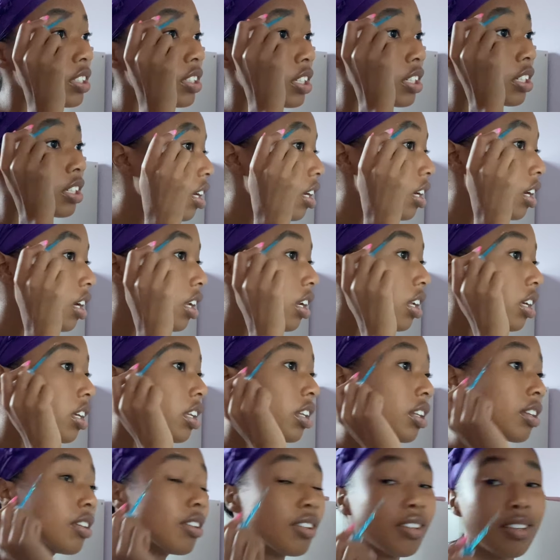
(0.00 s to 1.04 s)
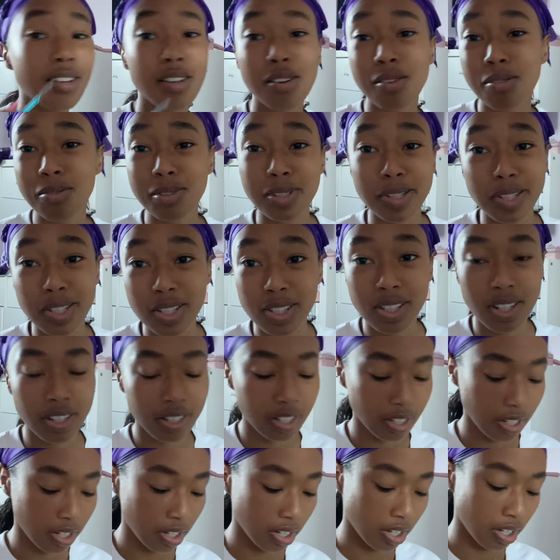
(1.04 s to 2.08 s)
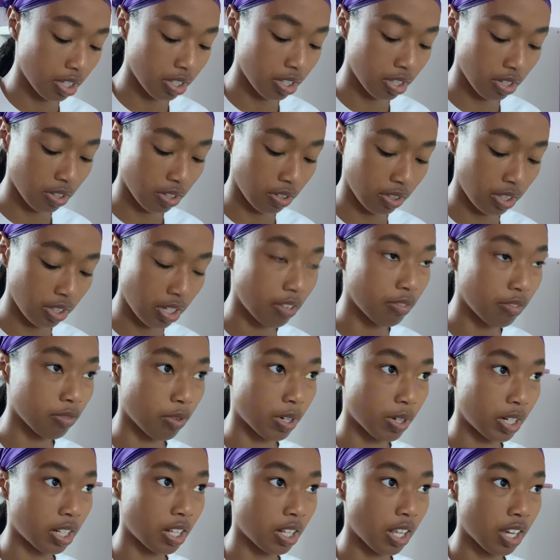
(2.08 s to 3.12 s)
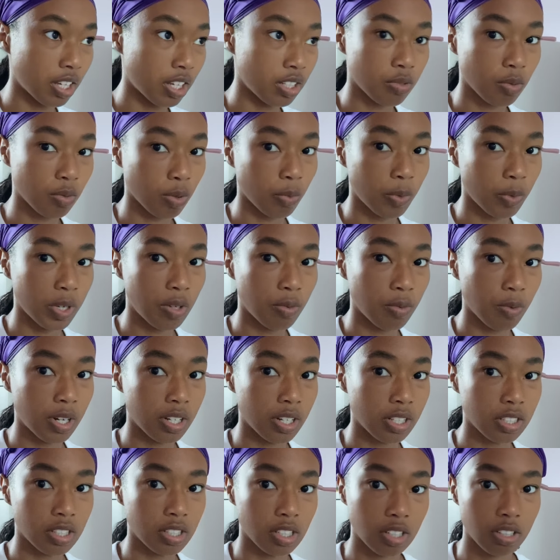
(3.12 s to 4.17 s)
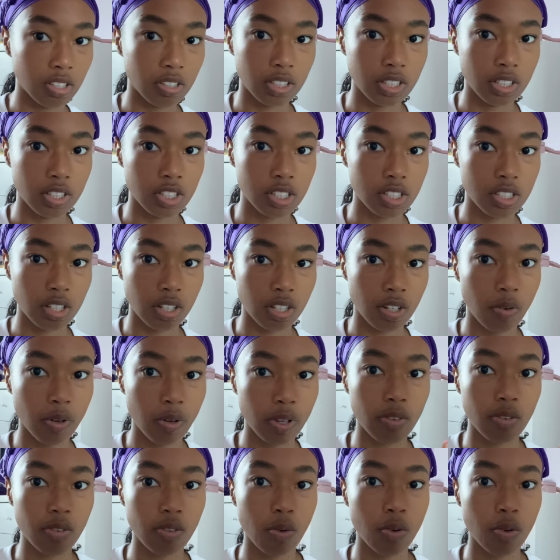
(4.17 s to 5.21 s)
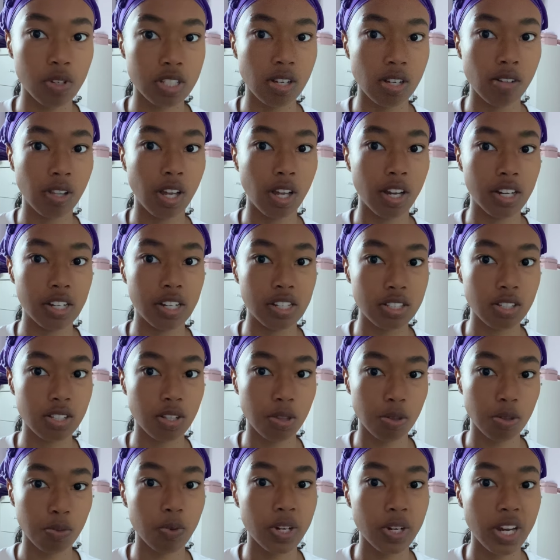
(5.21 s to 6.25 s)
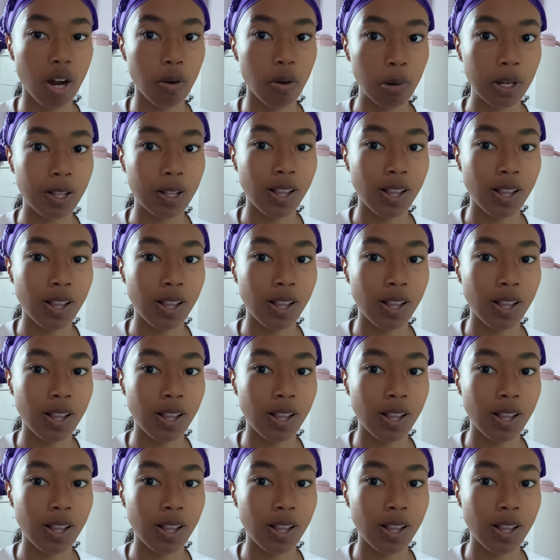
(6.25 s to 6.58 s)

and like getting to know each other I literally have one class where week one is literally just like going through the course outline and it's a three hour